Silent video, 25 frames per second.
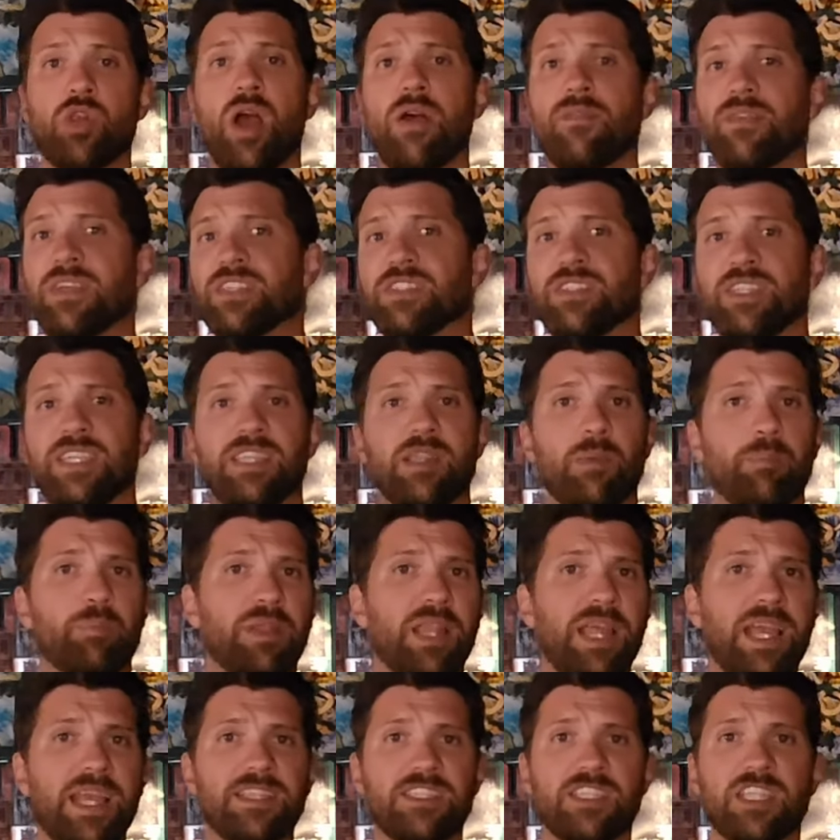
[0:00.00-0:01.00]
obviously the
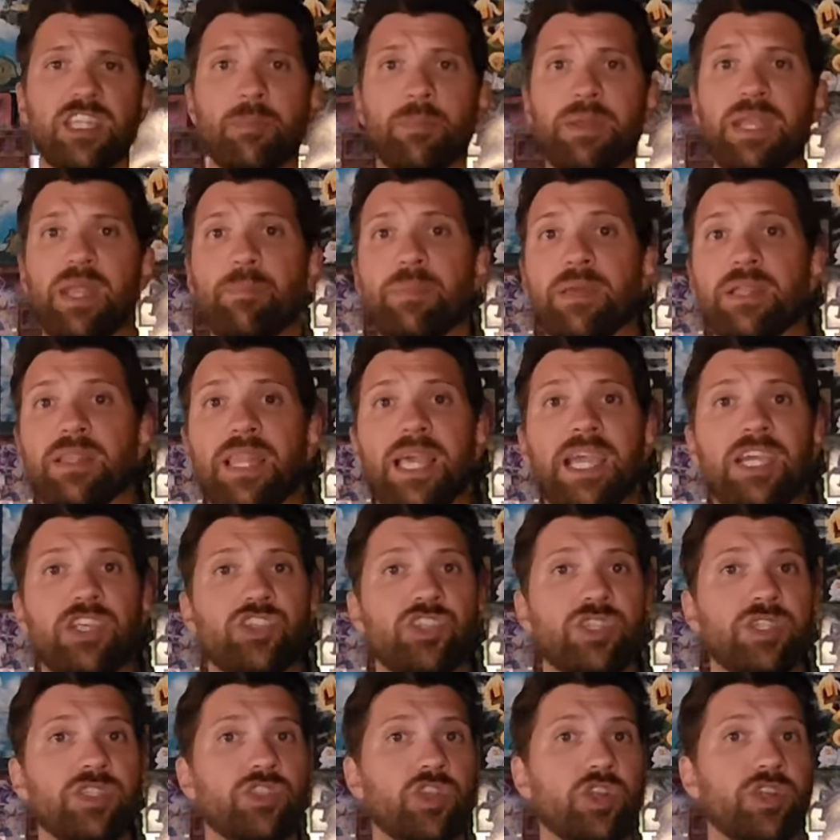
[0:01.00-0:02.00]
plans and the
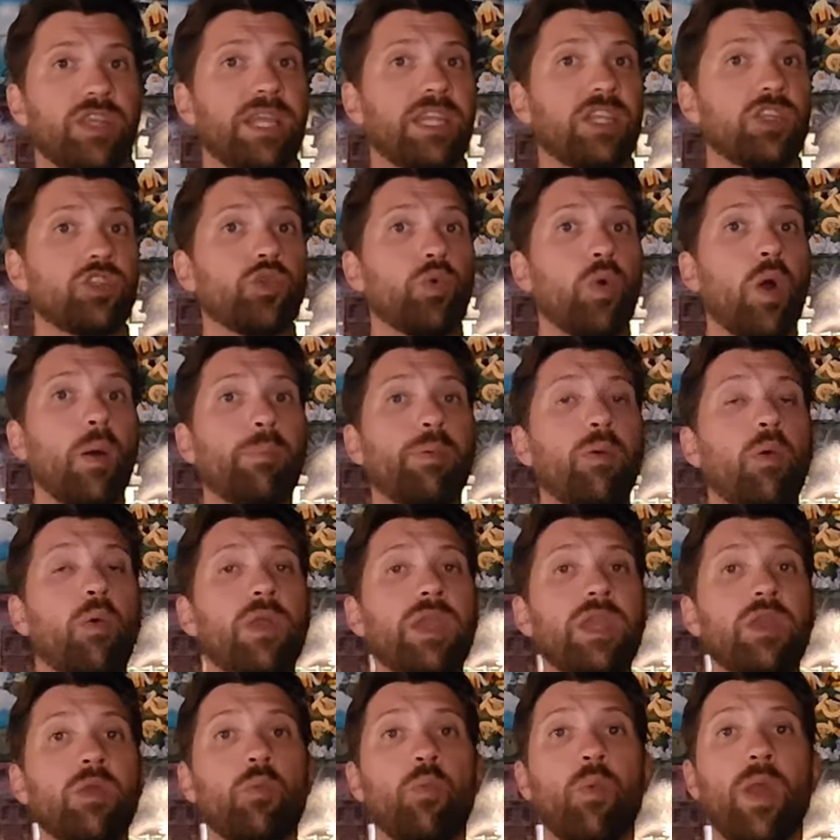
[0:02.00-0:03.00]
manipulations are getting to a
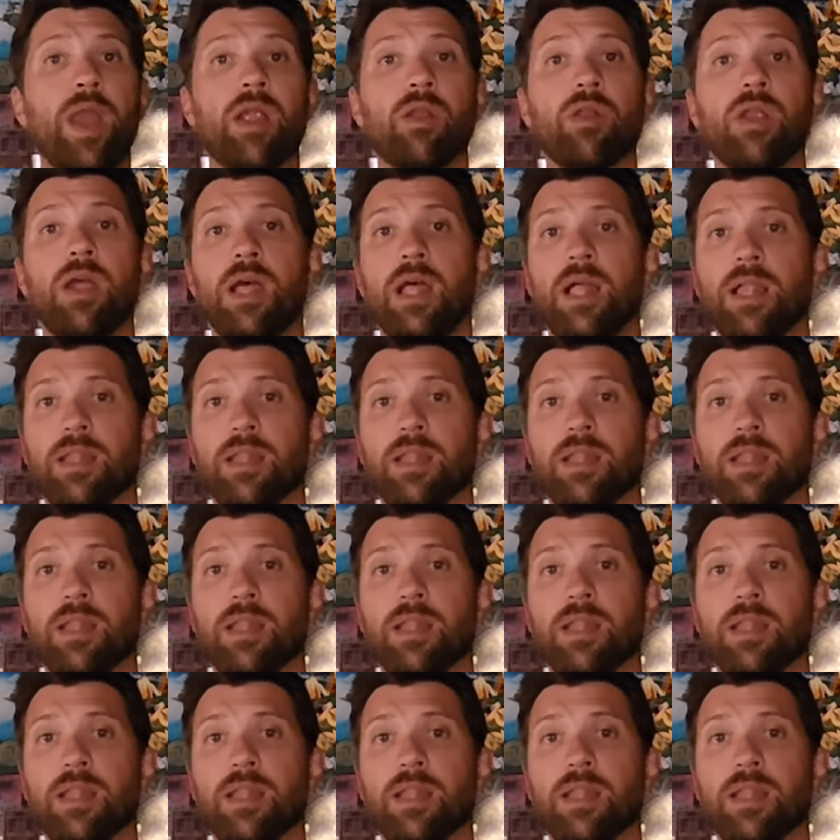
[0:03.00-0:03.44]
point where